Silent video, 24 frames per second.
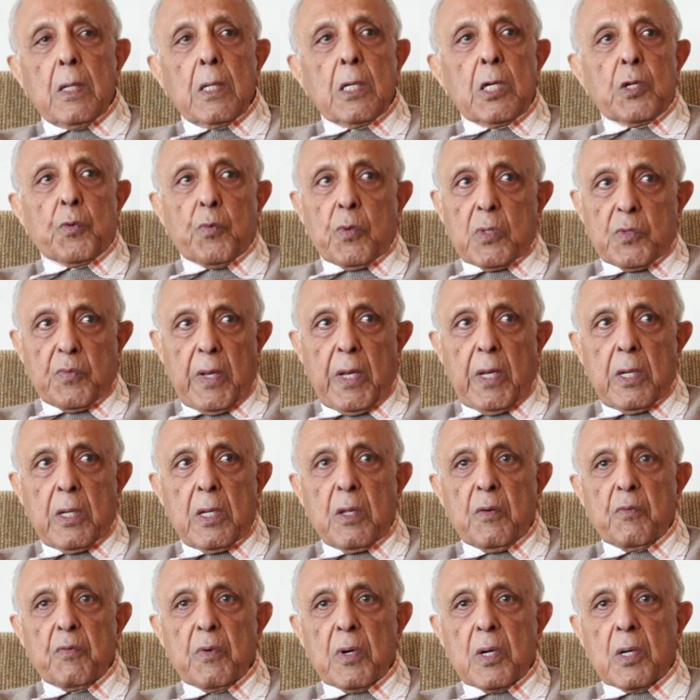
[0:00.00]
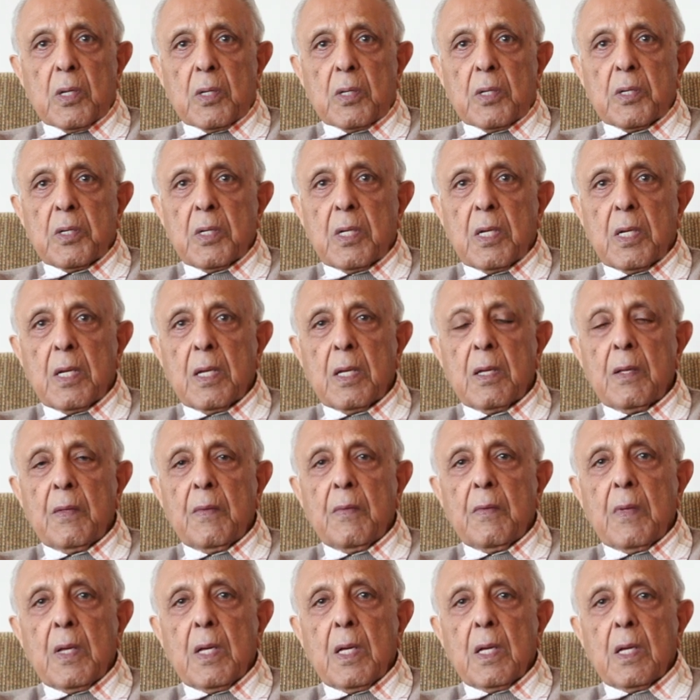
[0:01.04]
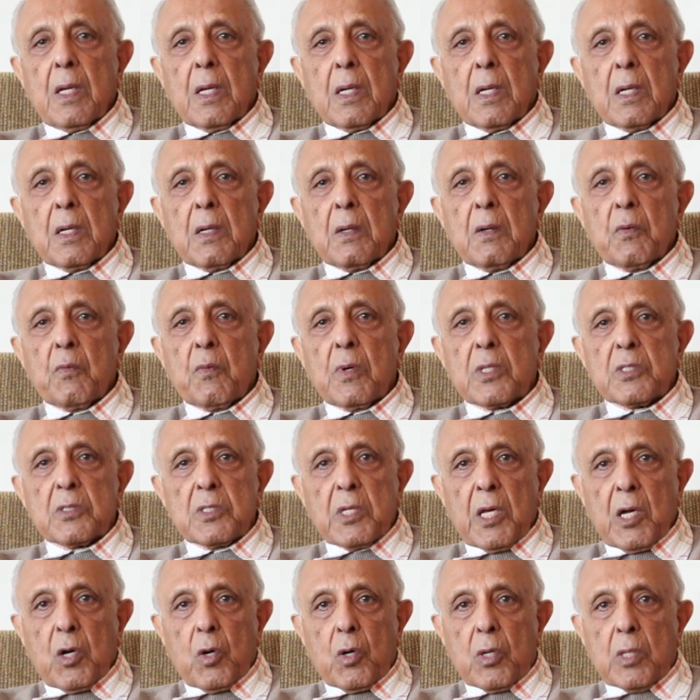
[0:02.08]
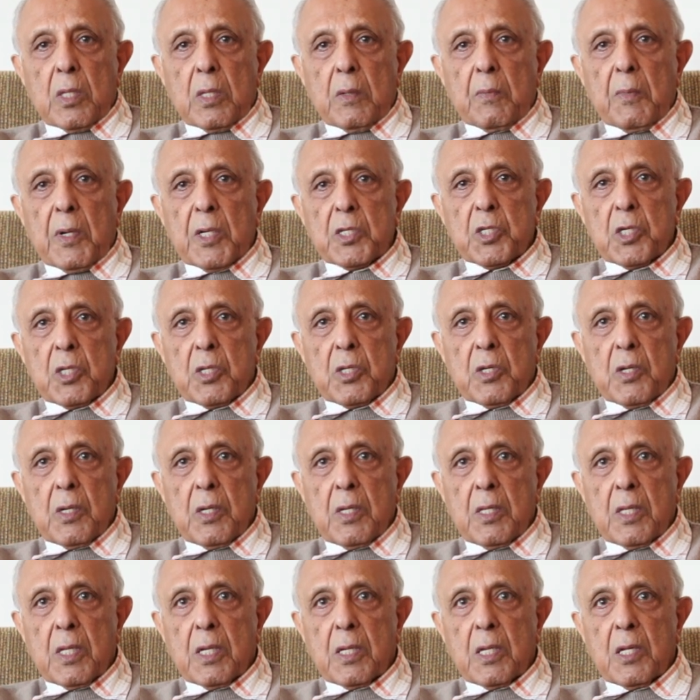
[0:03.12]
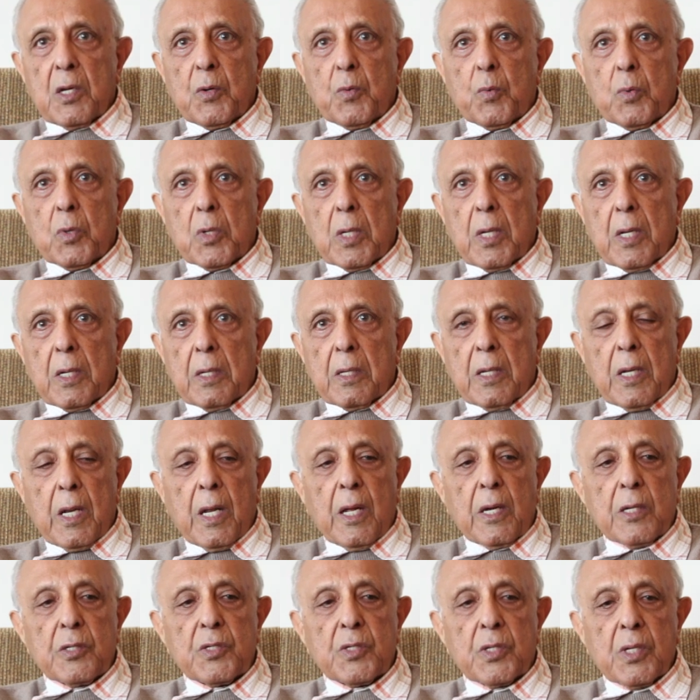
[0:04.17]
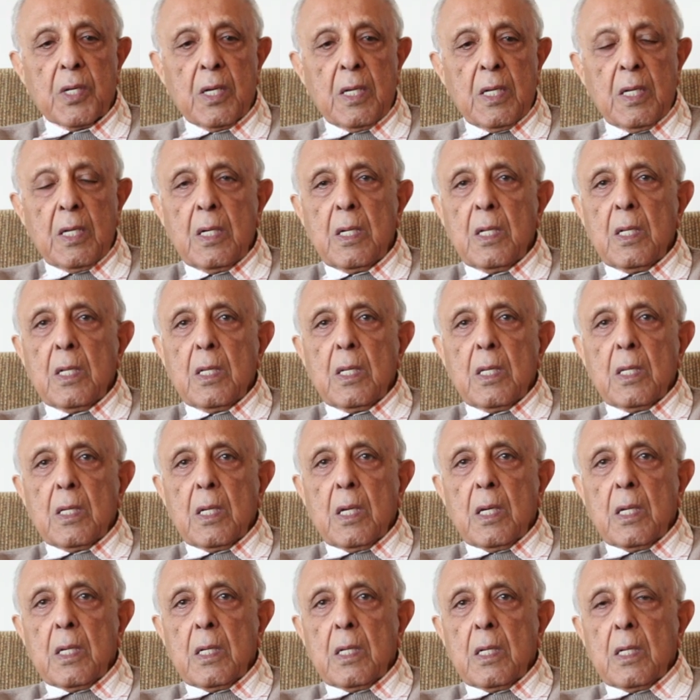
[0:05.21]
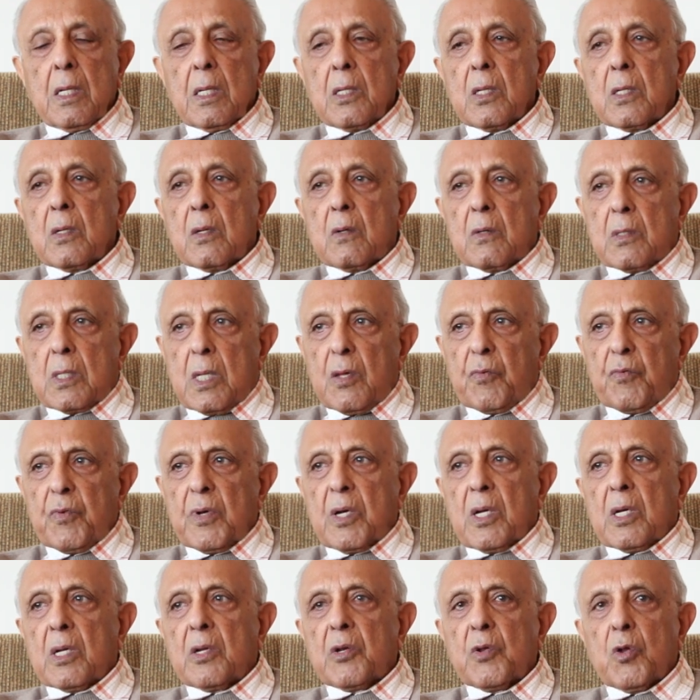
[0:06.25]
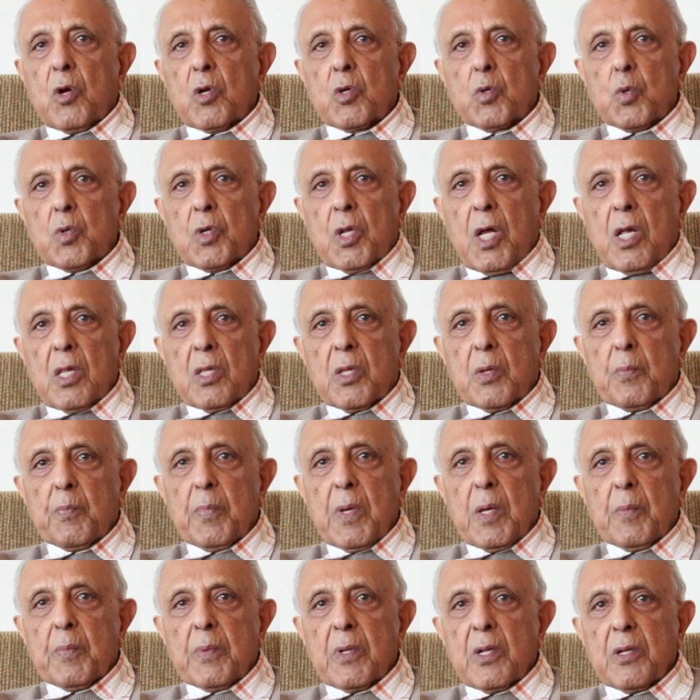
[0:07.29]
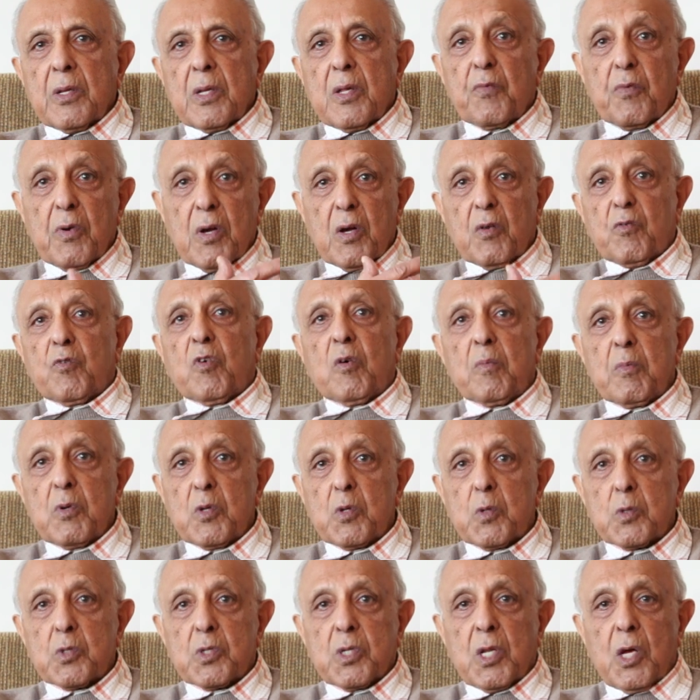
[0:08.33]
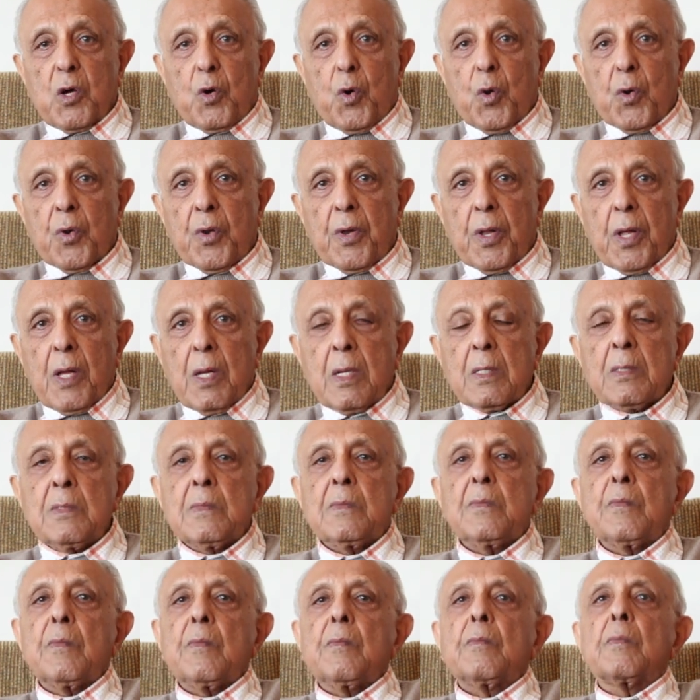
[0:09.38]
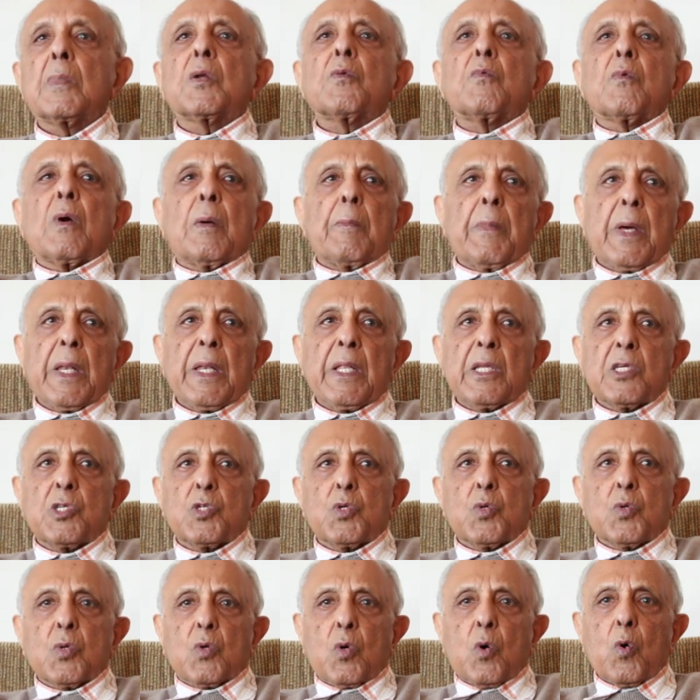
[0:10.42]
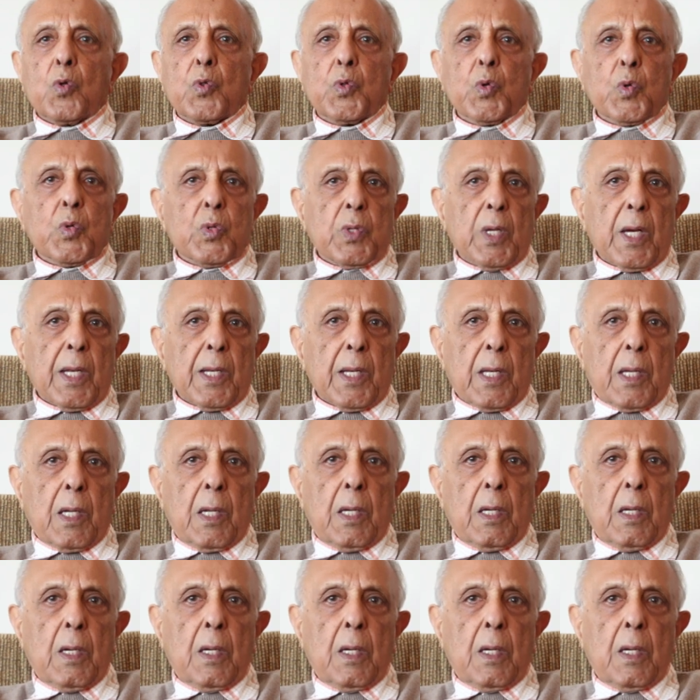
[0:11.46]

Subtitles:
It was very difficult once I got the message that he won't last. Difficult not to tell the people, difficult for me to stay on. But we managed to go through that,